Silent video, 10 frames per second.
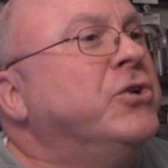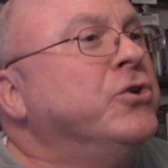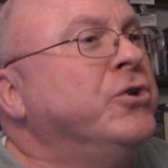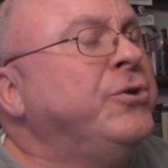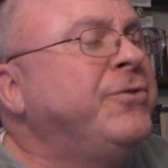
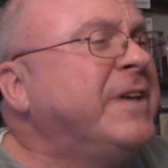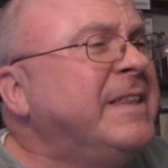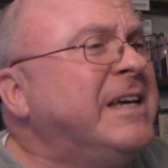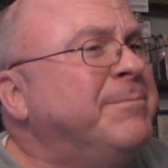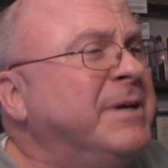Losing
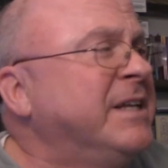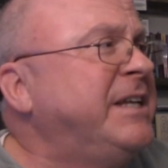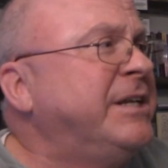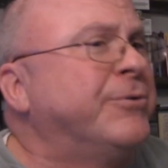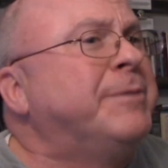the
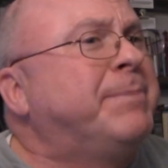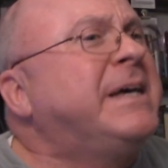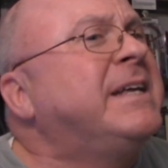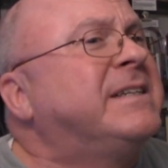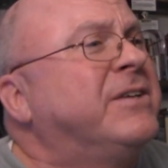ability to
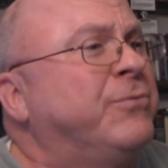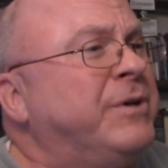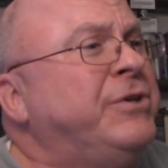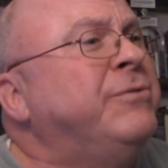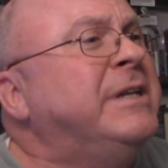repent is
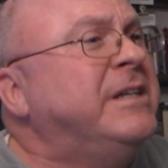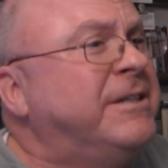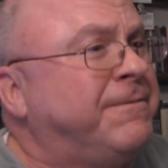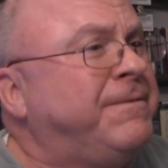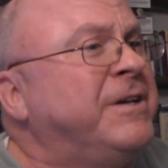what you need
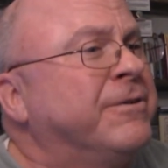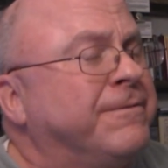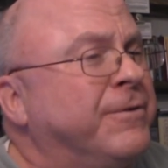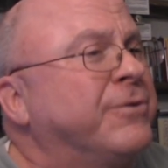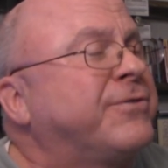to fear
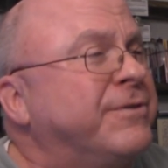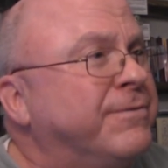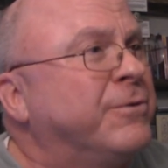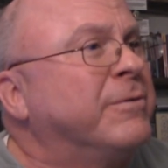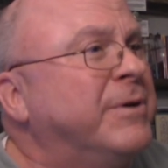first and
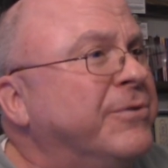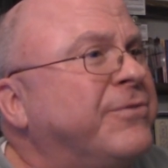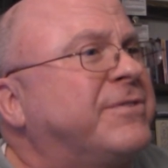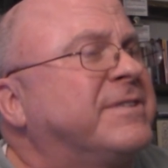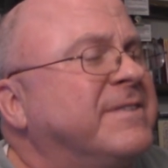
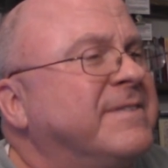foremost.